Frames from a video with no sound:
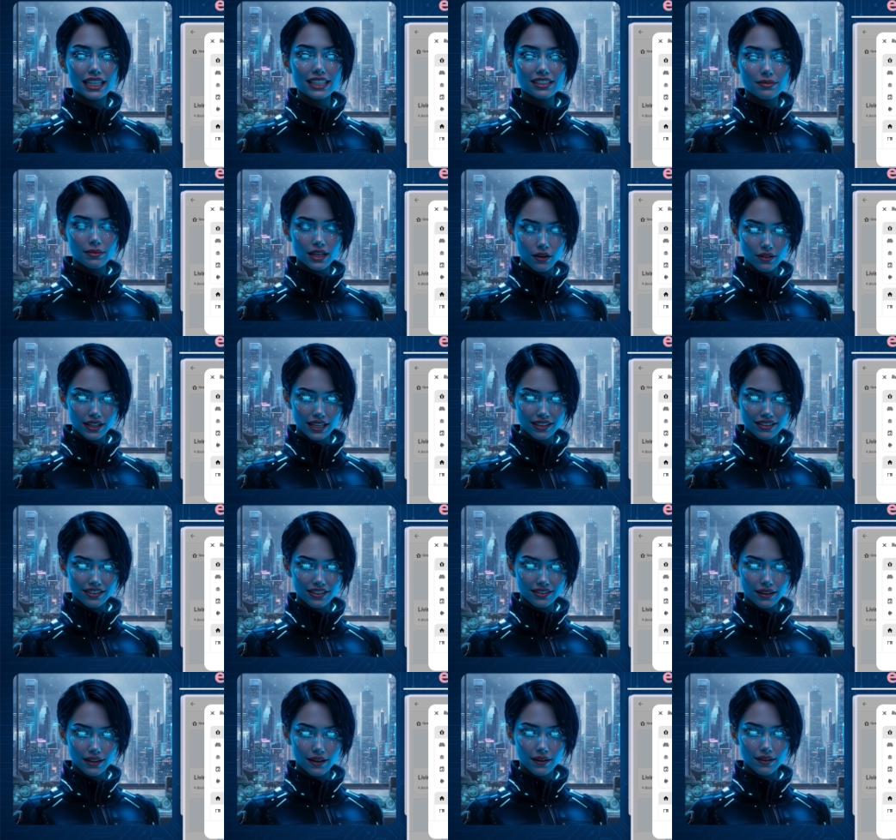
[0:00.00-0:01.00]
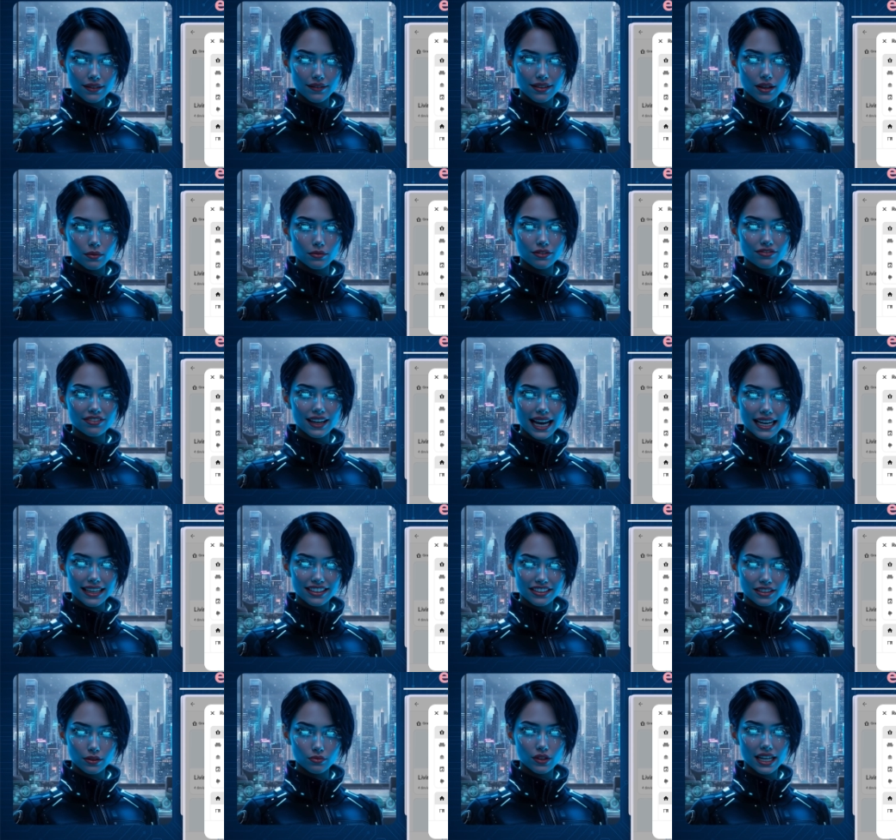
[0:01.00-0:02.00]
experience that
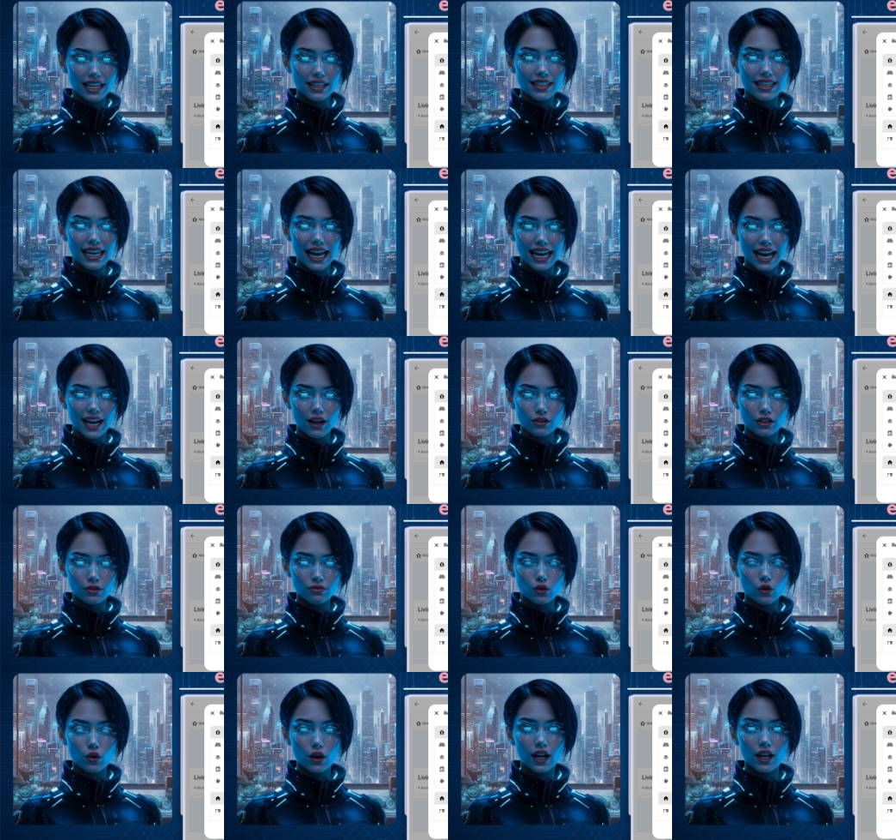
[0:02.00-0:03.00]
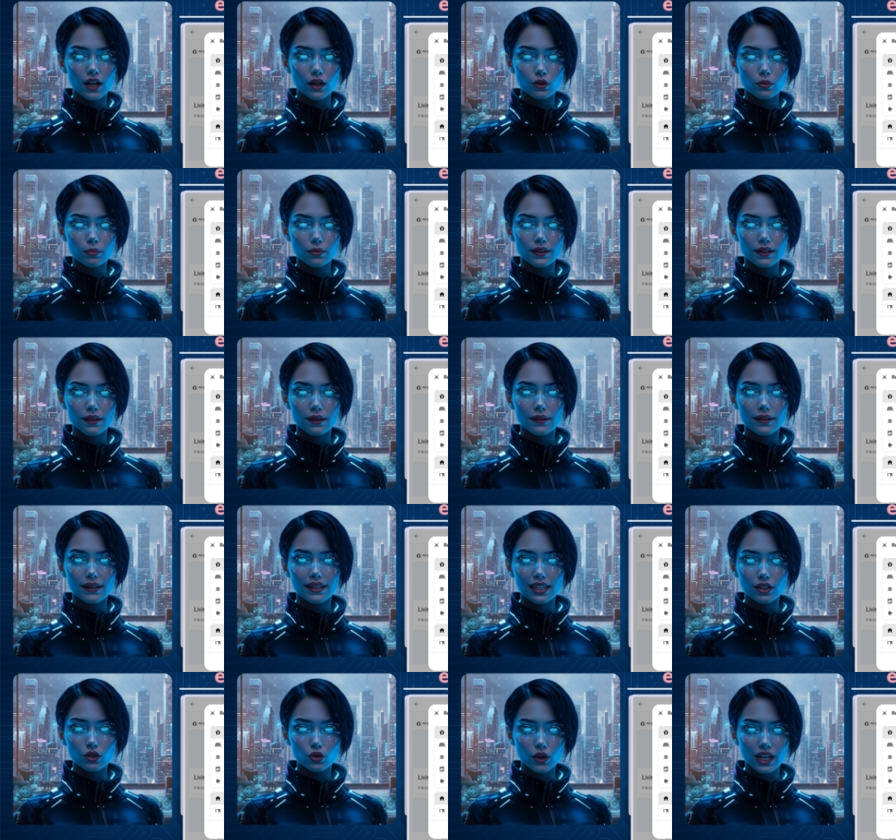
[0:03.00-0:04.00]
reflects the real layout of your home
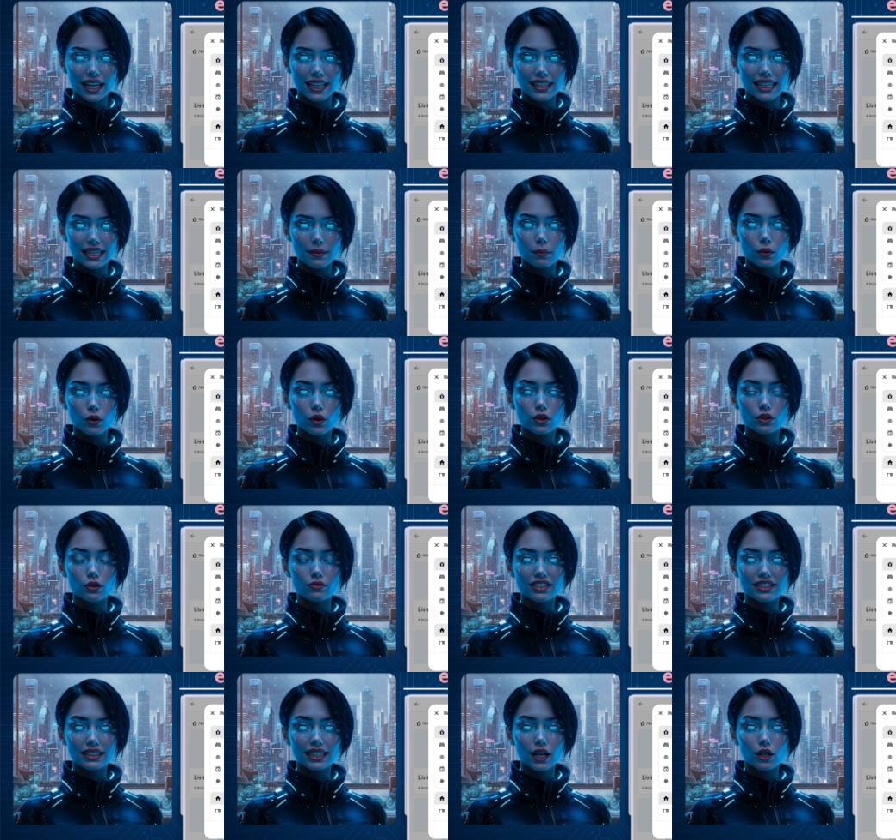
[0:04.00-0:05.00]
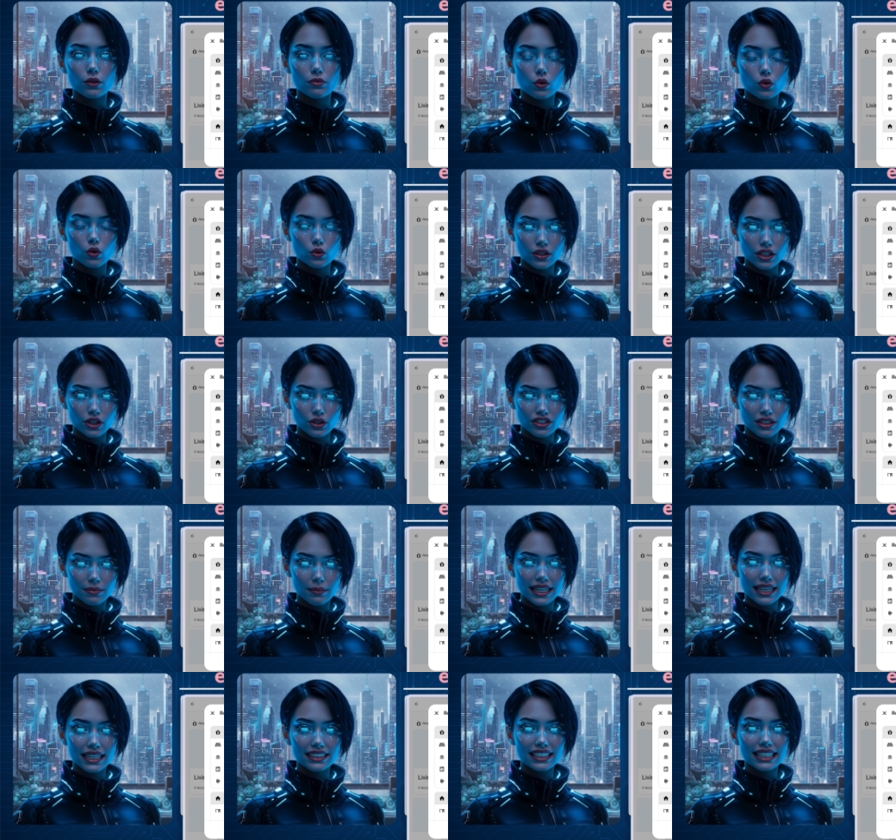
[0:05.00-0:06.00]
and greatly improves the overall
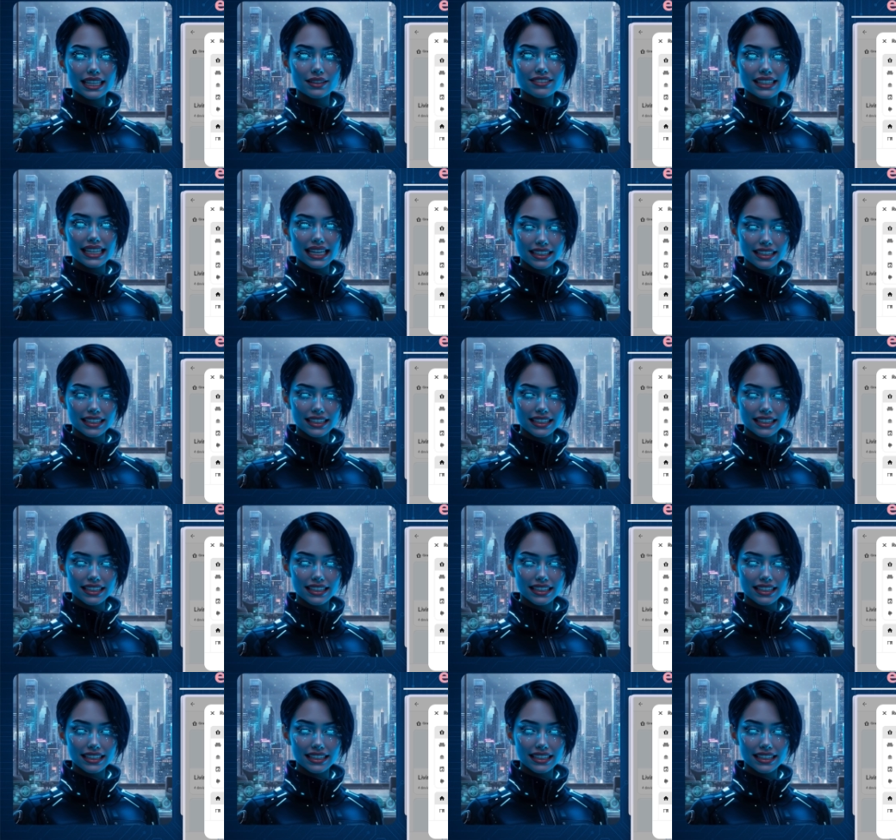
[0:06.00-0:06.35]
usability of the